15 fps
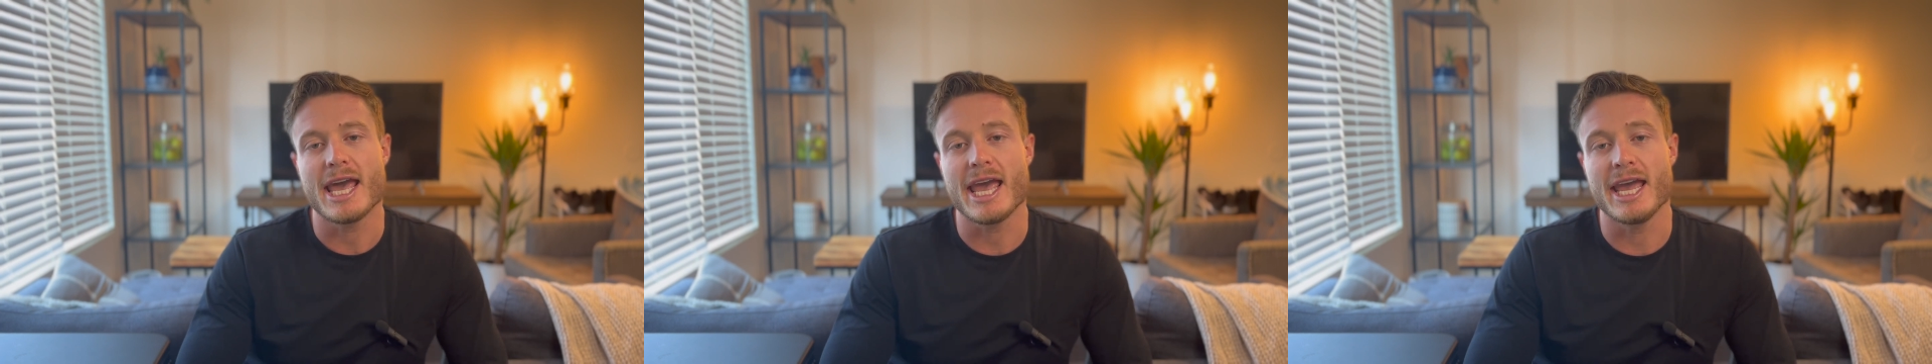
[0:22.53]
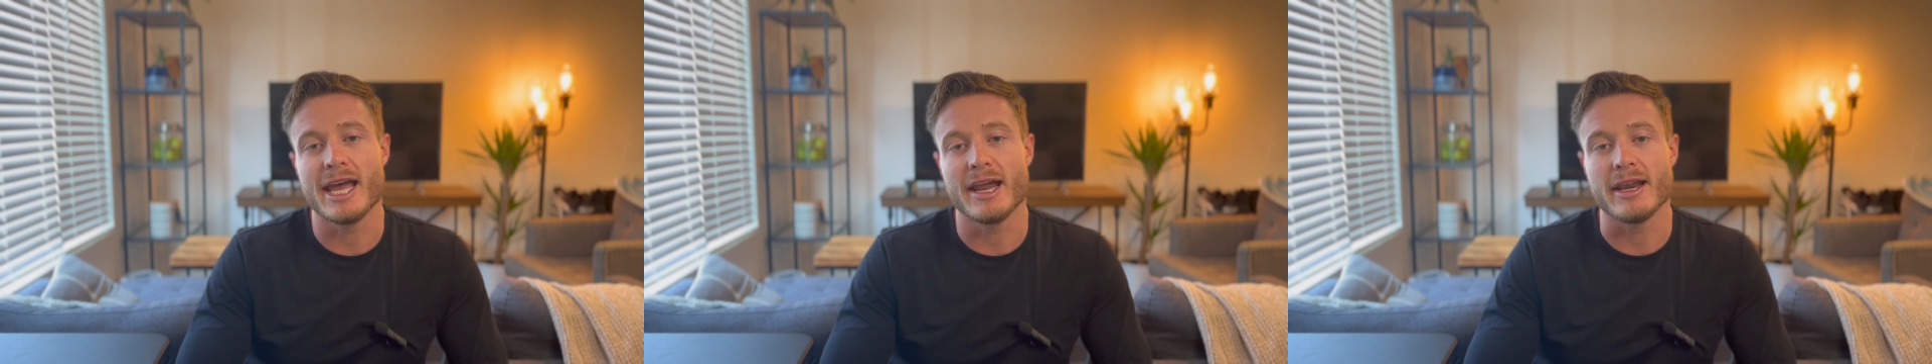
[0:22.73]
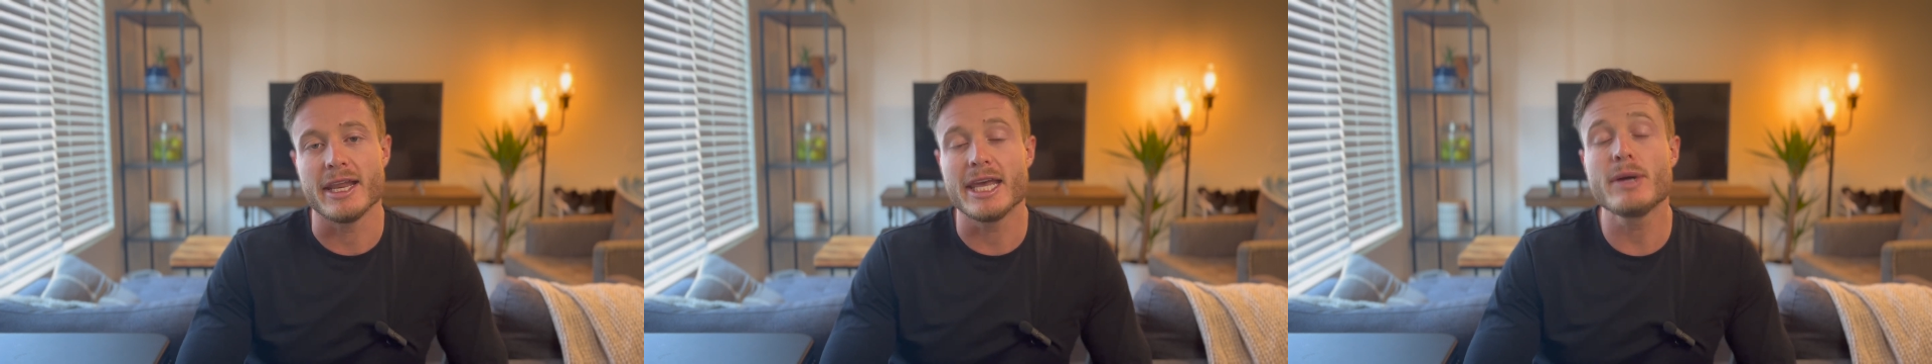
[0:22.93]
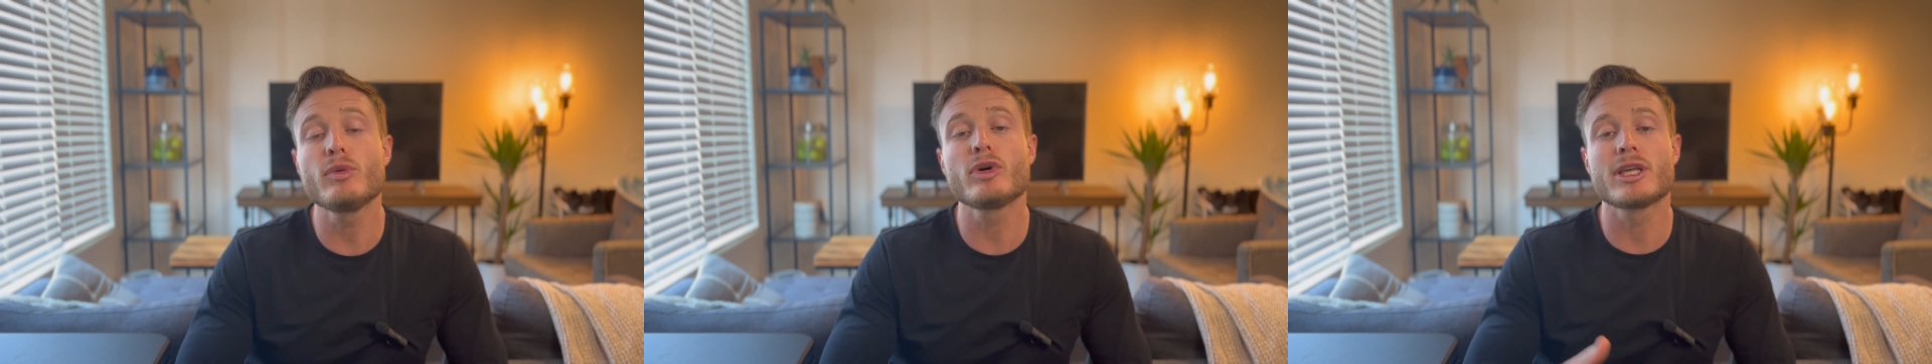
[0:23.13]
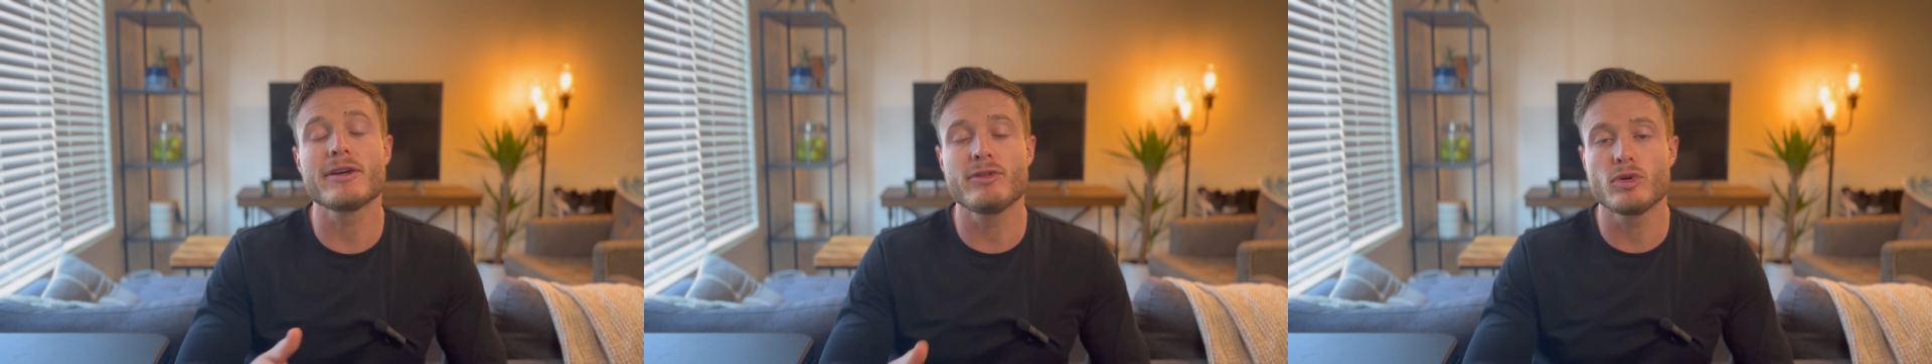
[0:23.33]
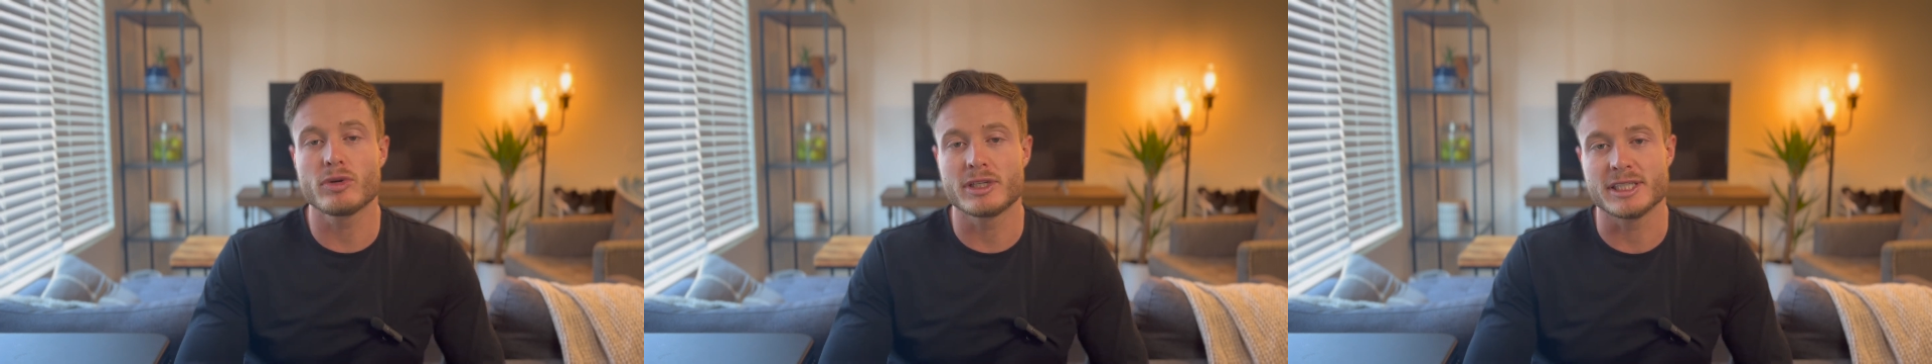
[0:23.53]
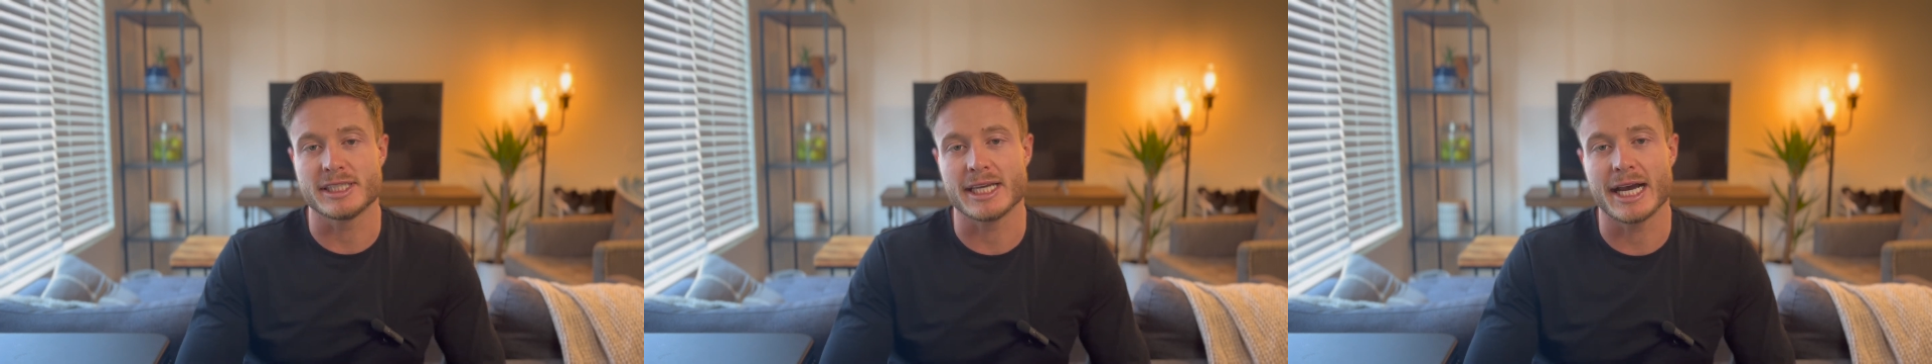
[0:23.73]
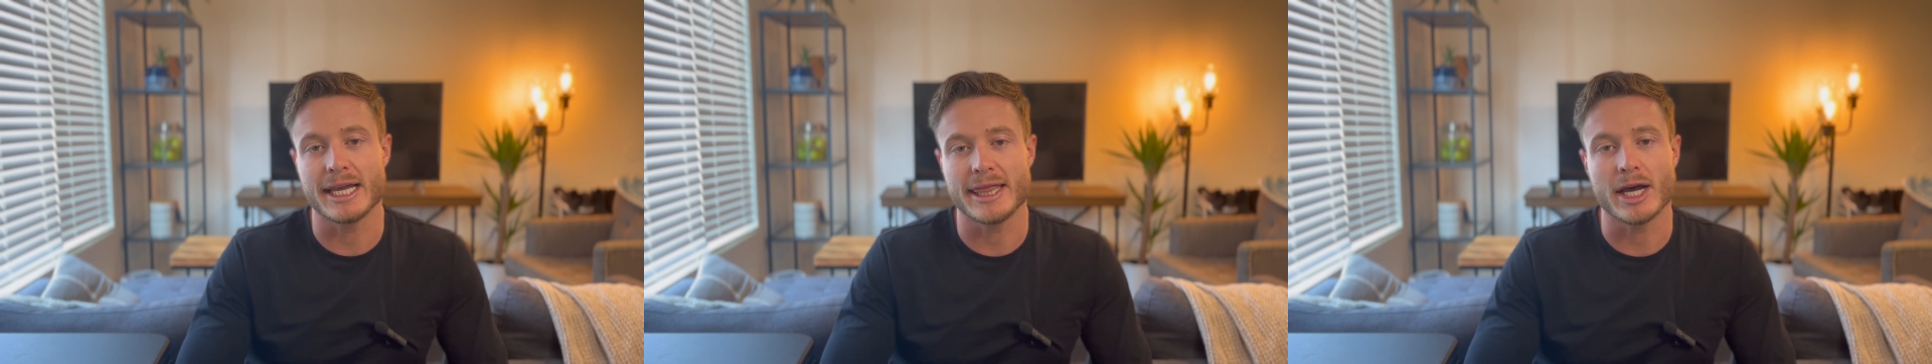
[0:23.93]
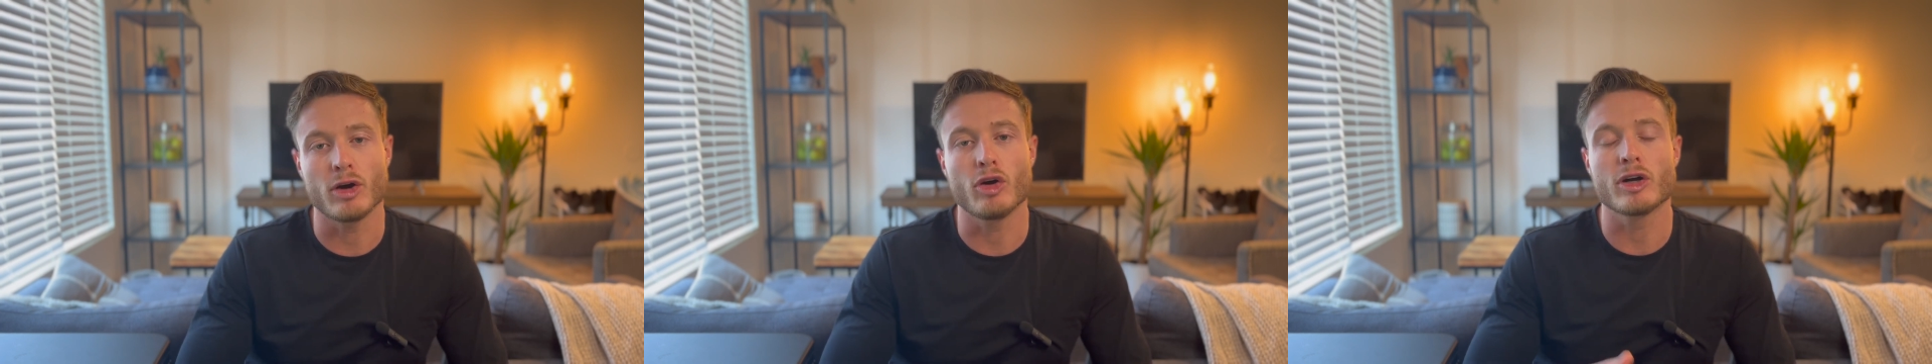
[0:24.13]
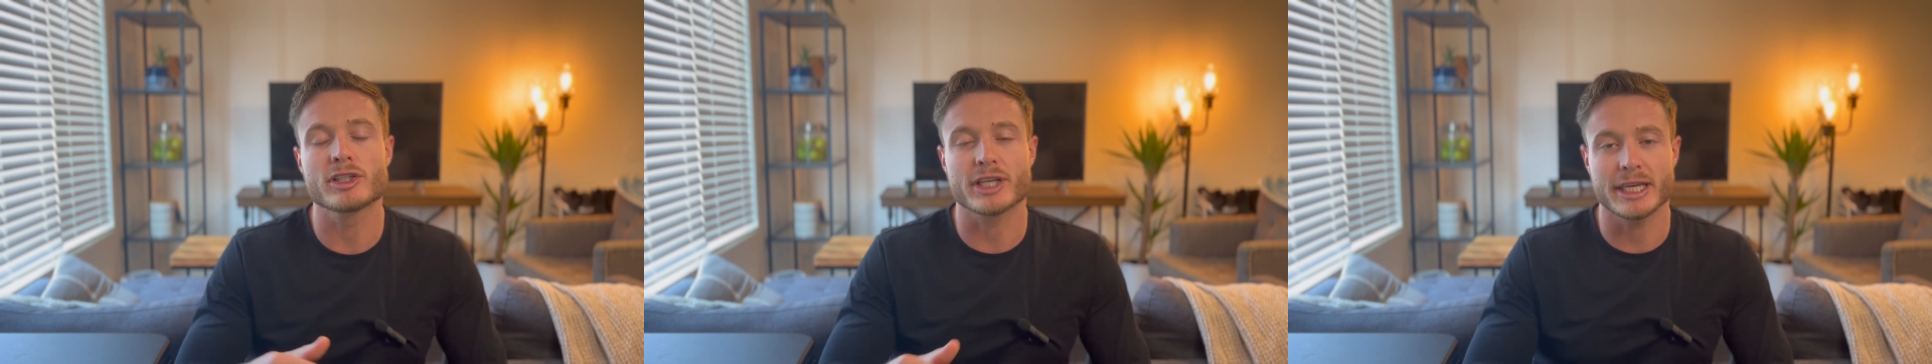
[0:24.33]
and it will give you a design that
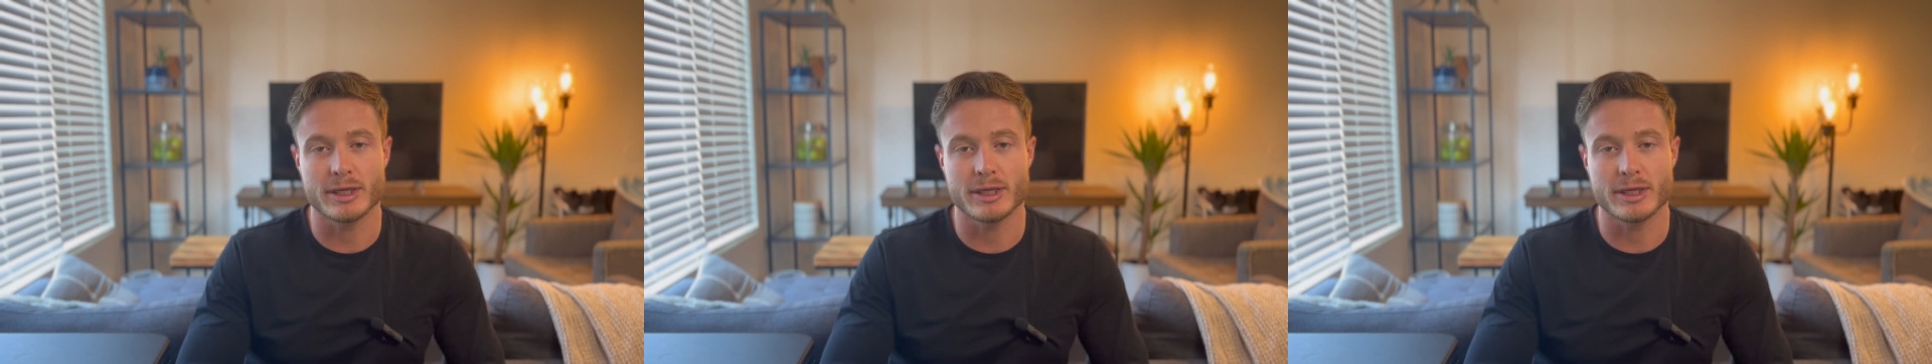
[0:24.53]
looks